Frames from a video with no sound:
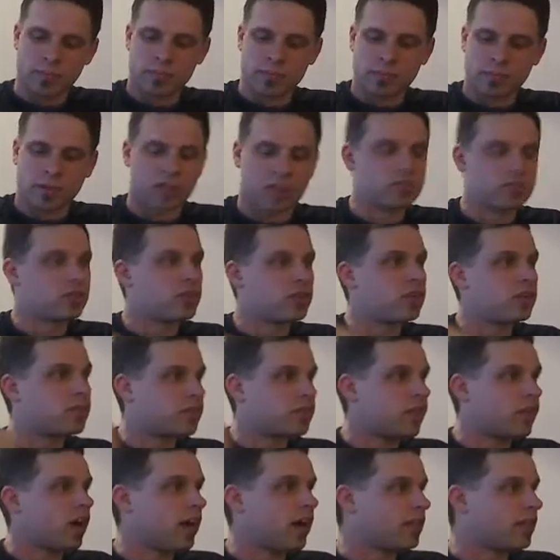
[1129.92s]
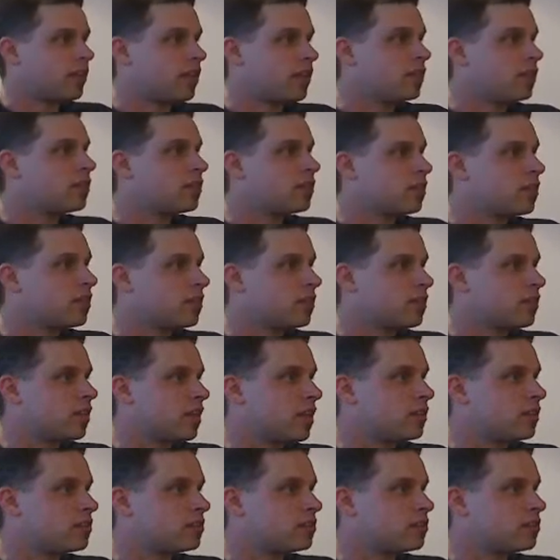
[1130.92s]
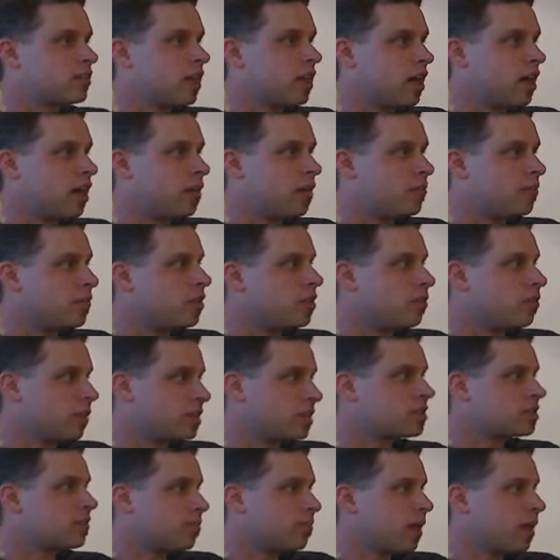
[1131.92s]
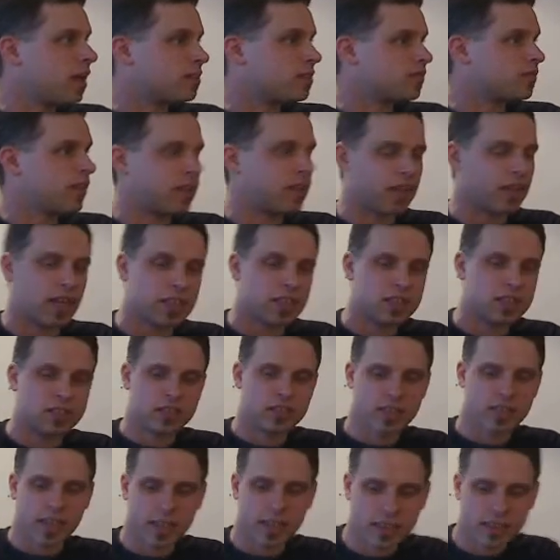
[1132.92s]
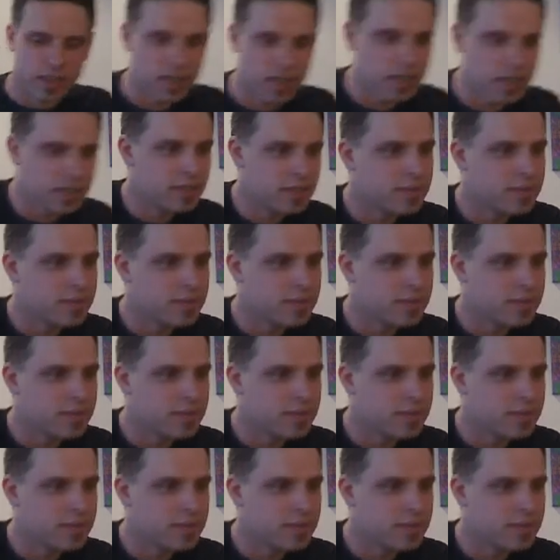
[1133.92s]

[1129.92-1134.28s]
by certifying that you must have passed validation to get it.